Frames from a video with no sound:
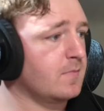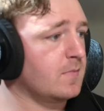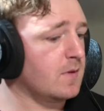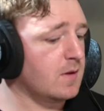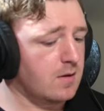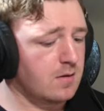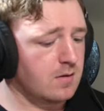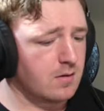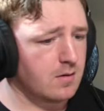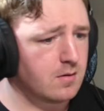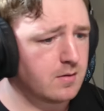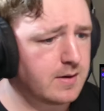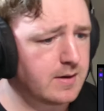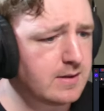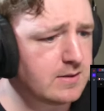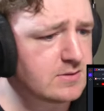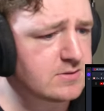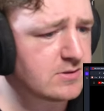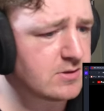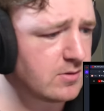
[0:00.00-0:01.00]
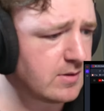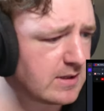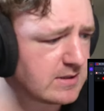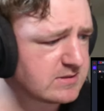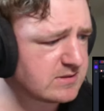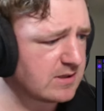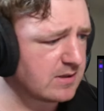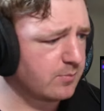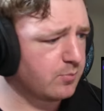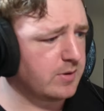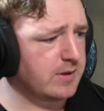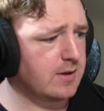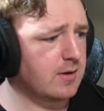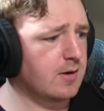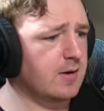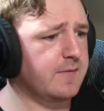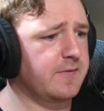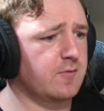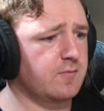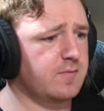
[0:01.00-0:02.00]
Alrighty, so next up we
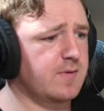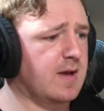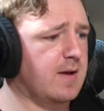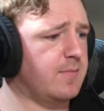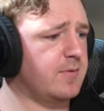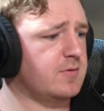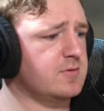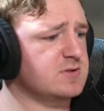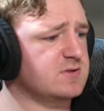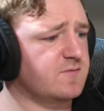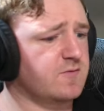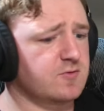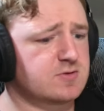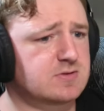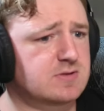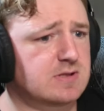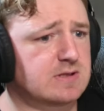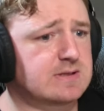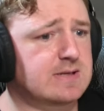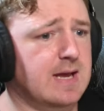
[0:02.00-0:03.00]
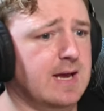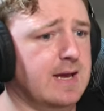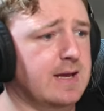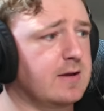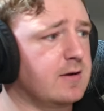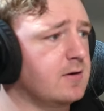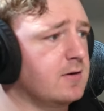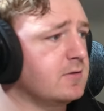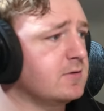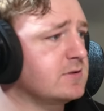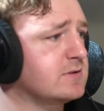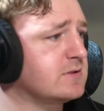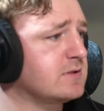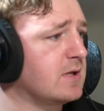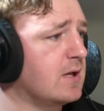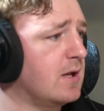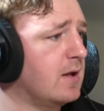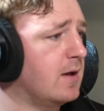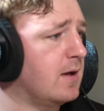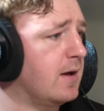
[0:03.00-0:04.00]
got the Rabbitohs versus the Tigers.
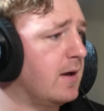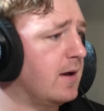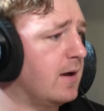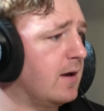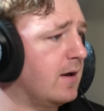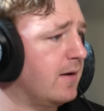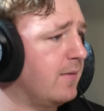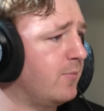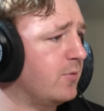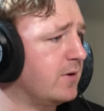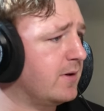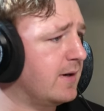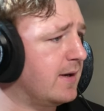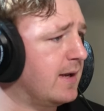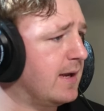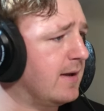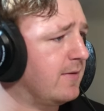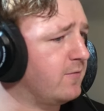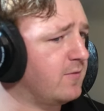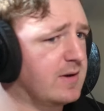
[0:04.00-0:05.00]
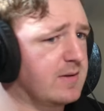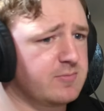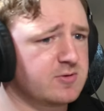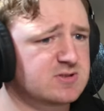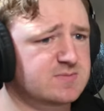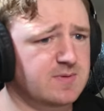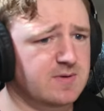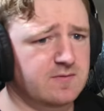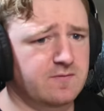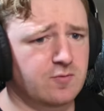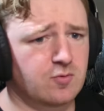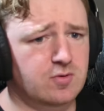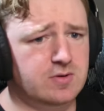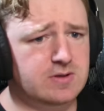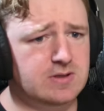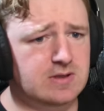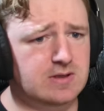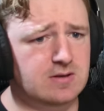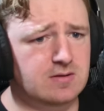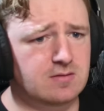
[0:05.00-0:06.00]
Um, what did I have? Rabbitohs by
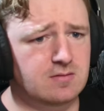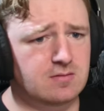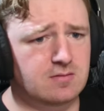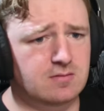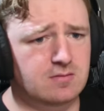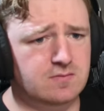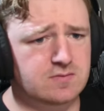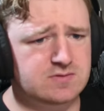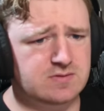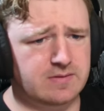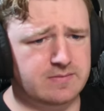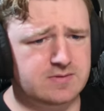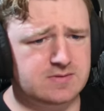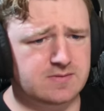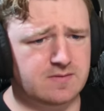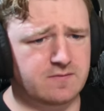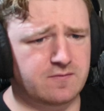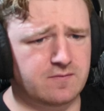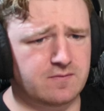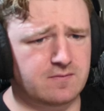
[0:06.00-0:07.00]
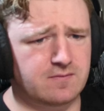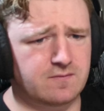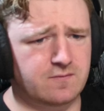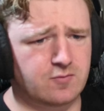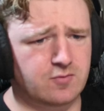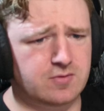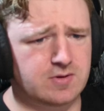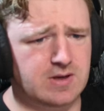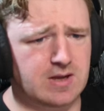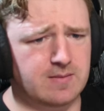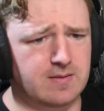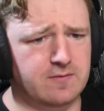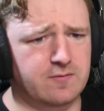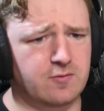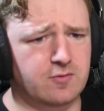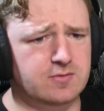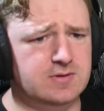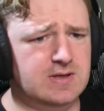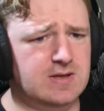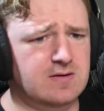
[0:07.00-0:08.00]
14. Was it Rabbitohs by 14? Yeah, by
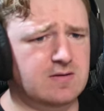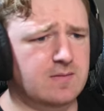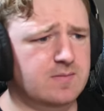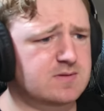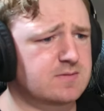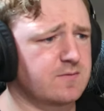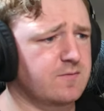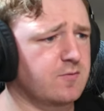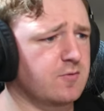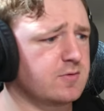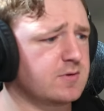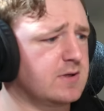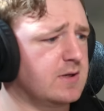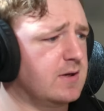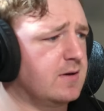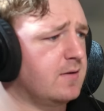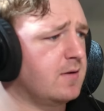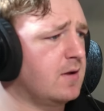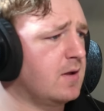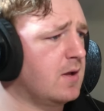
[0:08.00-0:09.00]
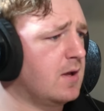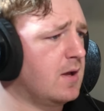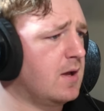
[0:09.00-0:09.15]
14. Rabbitohs by 14.